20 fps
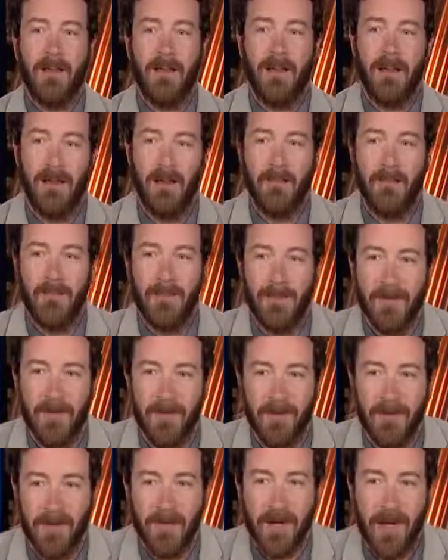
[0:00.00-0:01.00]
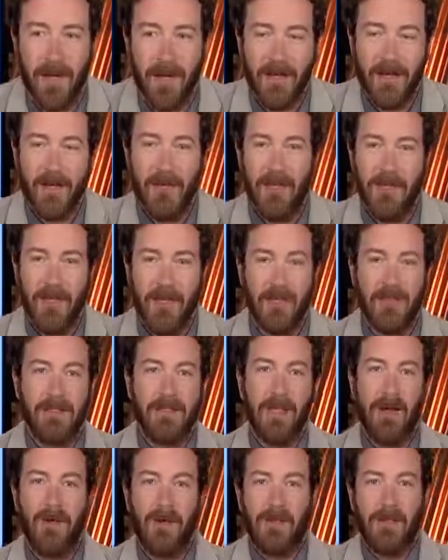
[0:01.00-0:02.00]
um, we're trying to do things
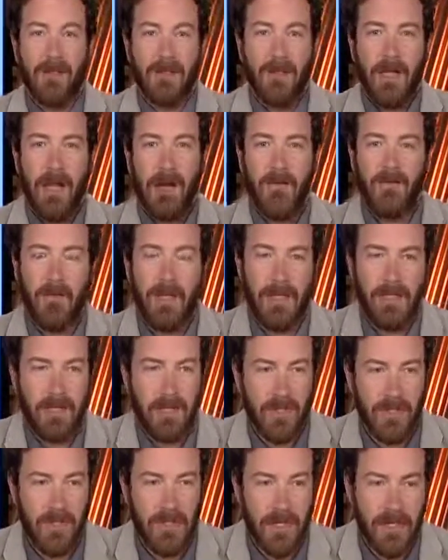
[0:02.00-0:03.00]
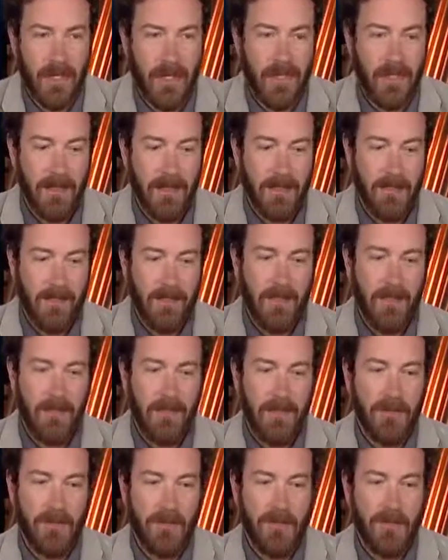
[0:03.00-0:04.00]
that are a little outrageous, uh, a
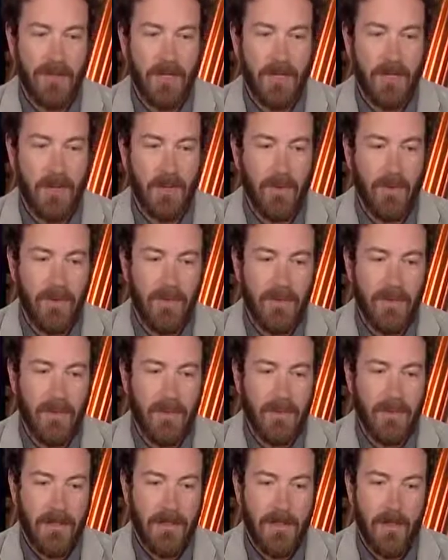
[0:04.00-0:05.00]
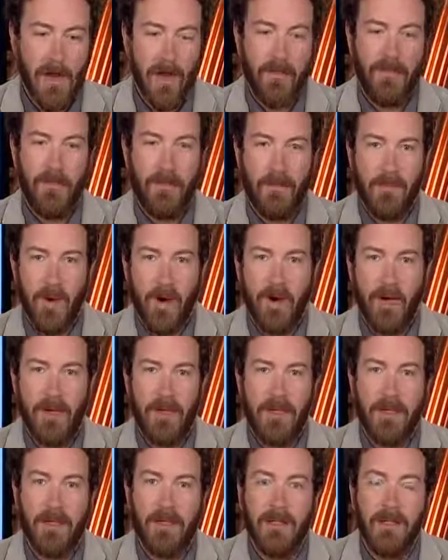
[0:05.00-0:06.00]
little, you know, off the mark.
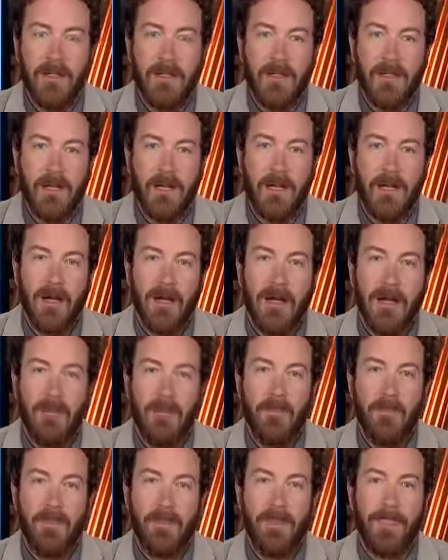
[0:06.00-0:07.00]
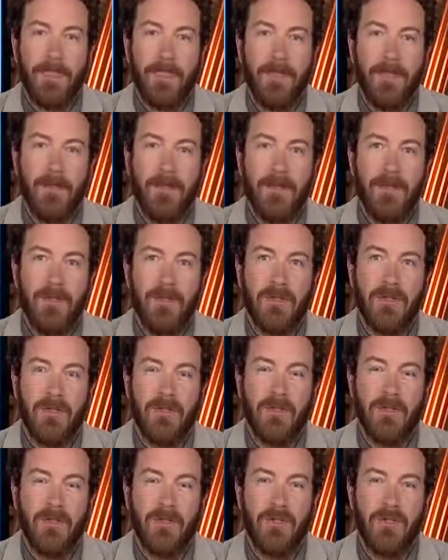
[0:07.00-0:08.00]
Um,
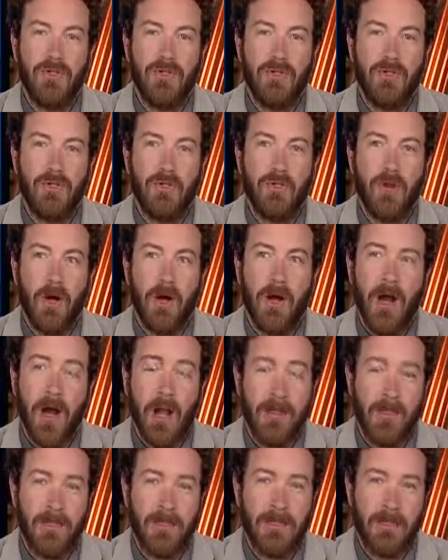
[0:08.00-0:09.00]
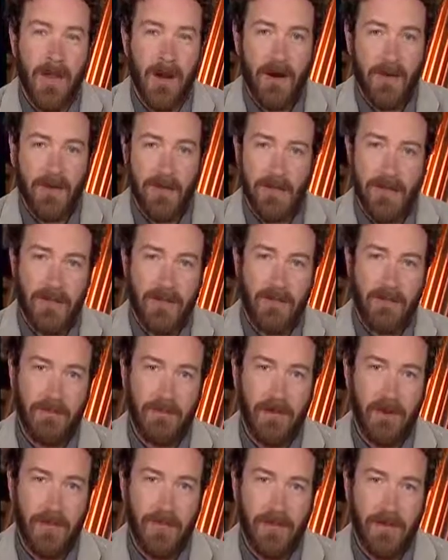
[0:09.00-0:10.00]
do are any of these characters
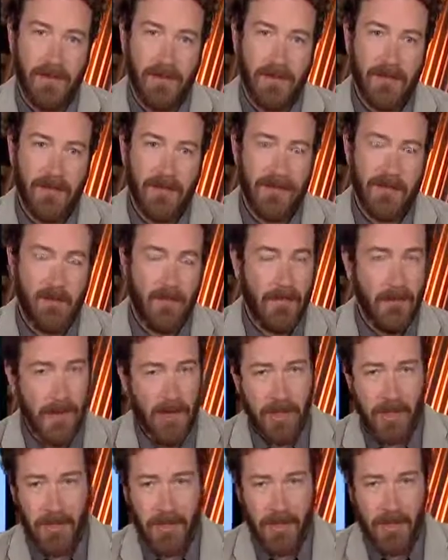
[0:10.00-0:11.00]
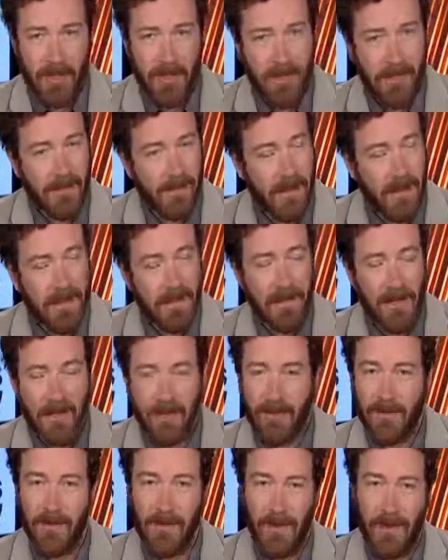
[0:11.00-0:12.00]
perfect marriage material? I, I
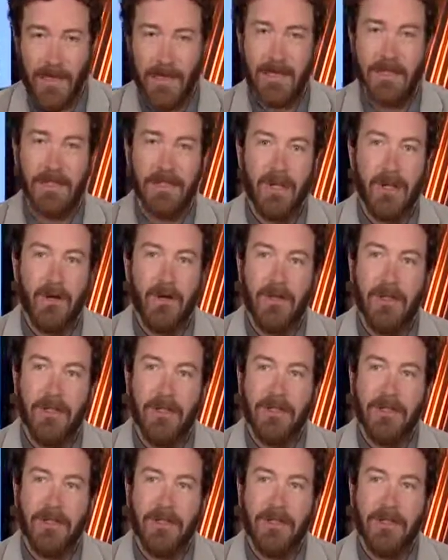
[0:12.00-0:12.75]
don't quite think so.